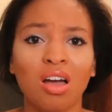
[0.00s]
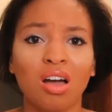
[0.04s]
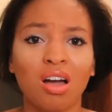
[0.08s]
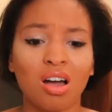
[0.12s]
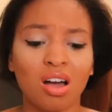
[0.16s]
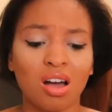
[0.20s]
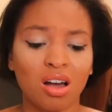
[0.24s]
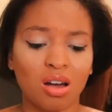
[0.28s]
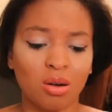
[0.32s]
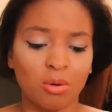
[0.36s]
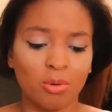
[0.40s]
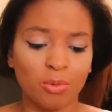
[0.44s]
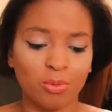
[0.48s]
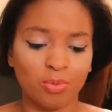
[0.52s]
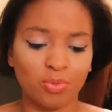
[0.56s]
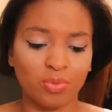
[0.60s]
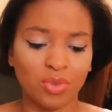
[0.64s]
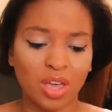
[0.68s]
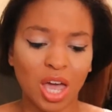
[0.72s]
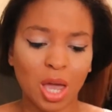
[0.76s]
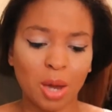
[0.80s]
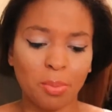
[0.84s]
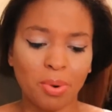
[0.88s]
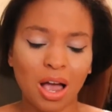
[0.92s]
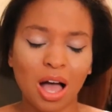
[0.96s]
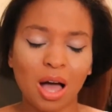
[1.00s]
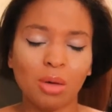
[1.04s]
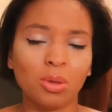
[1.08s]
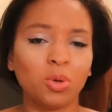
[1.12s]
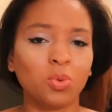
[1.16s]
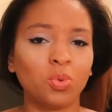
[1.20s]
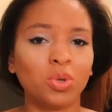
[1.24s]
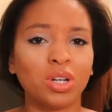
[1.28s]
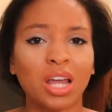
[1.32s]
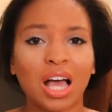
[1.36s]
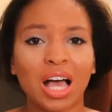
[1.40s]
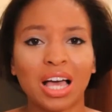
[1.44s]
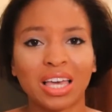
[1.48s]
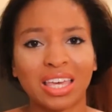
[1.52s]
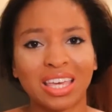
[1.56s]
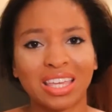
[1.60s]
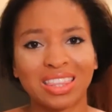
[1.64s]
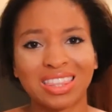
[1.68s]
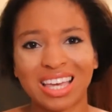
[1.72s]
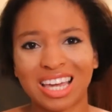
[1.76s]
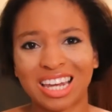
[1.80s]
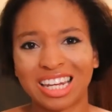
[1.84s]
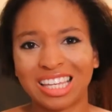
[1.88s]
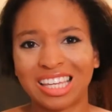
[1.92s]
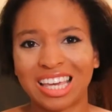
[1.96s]
I probably would not
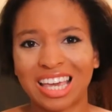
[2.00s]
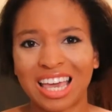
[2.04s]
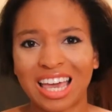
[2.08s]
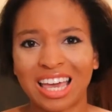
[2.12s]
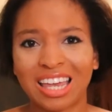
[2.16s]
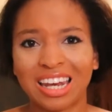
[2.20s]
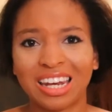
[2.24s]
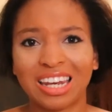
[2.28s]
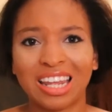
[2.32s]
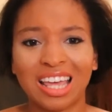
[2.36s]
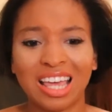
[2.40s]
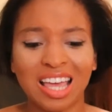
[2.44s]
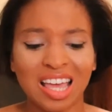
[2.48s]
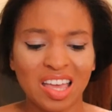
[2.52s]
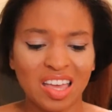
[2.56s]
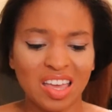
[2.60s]
get that again.